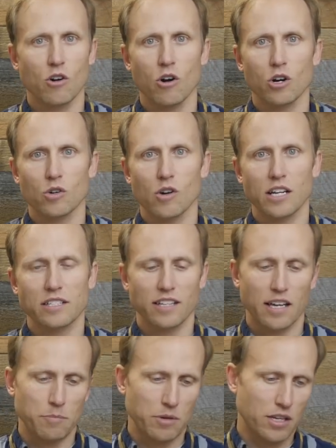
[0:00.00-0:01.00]
all
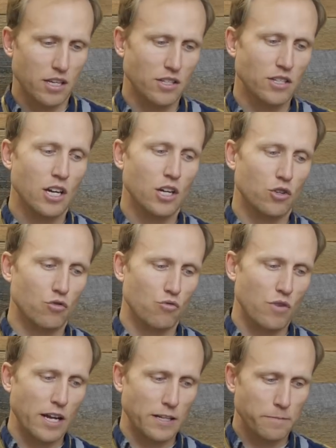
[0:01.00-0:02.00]
cross-type is
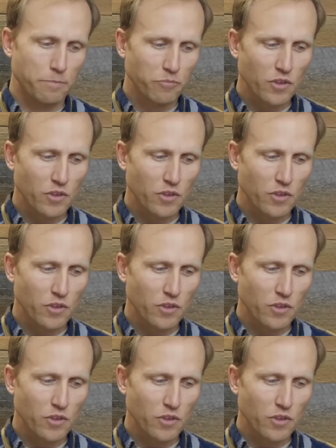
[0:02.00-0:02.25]
great.